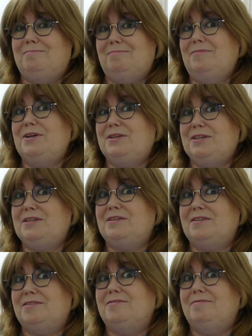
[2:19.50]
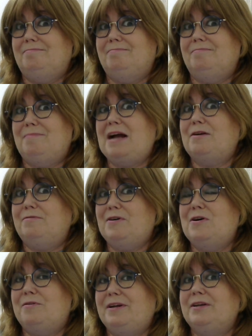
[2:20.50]
which is
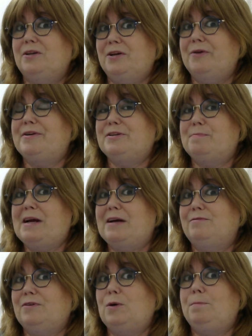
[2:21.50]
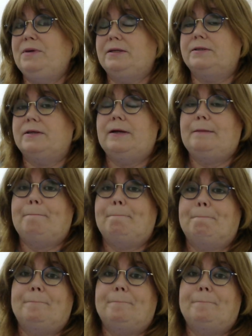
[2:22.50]
backfiring and going to backfire big time.